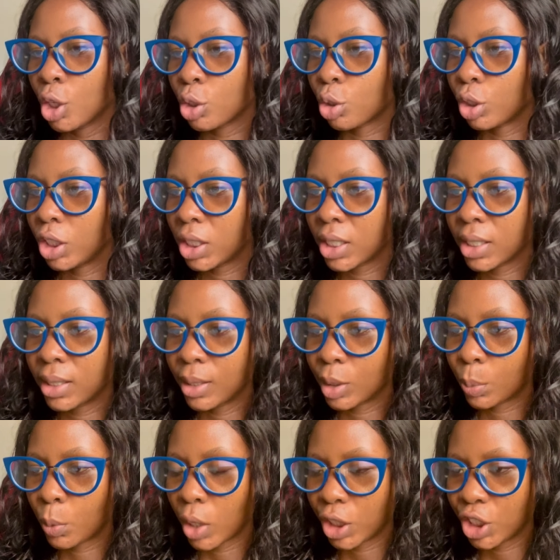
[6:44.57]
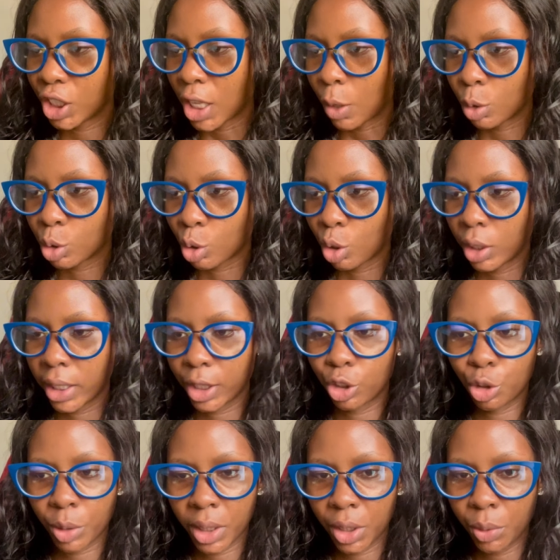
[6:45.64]
So this is the spreadsheet I want to
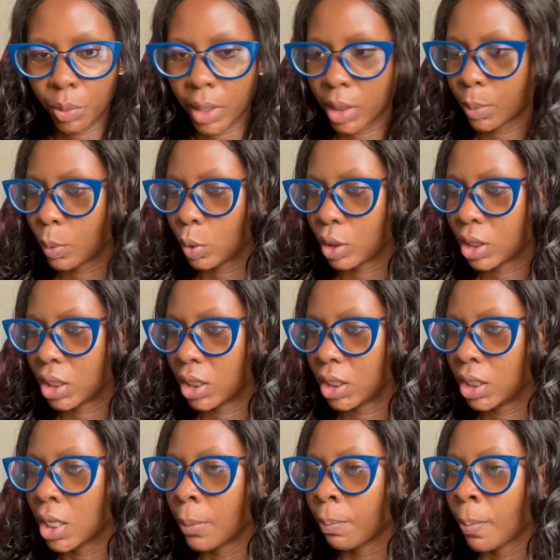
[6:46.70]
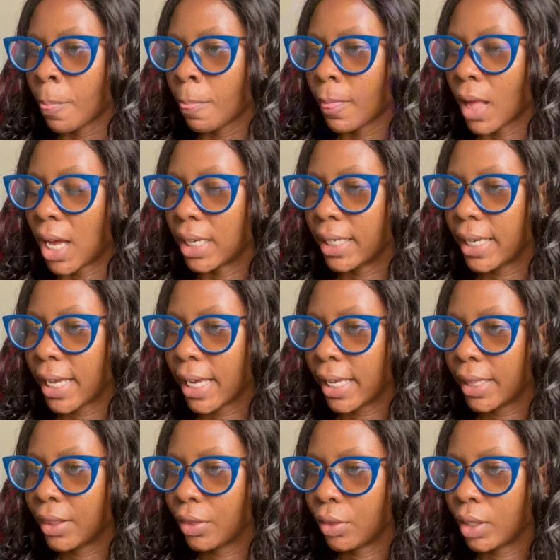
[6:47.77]
connect, training responses, and
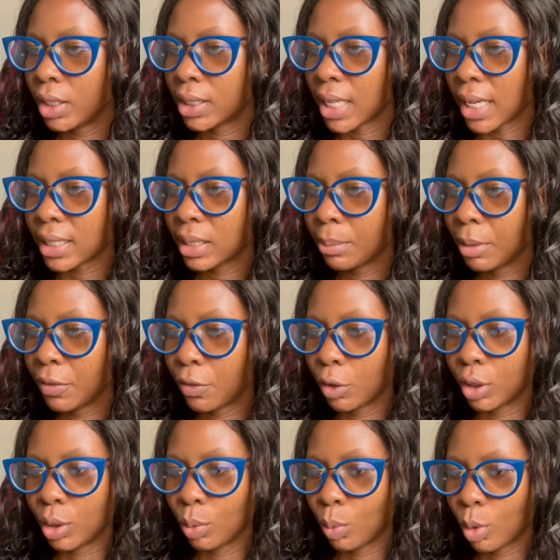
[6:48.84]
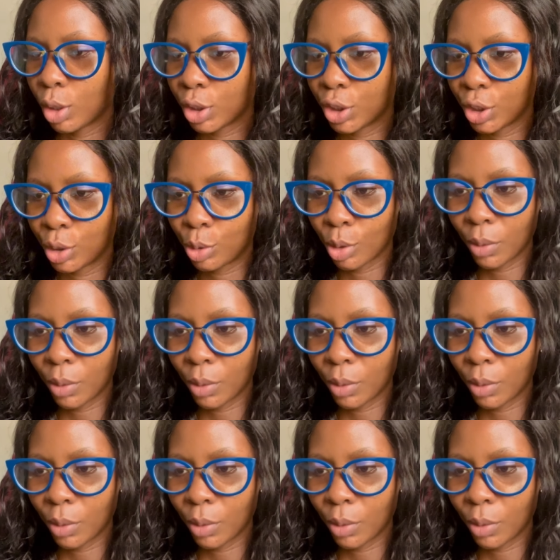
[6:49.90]
then it's asking me for the worksheet.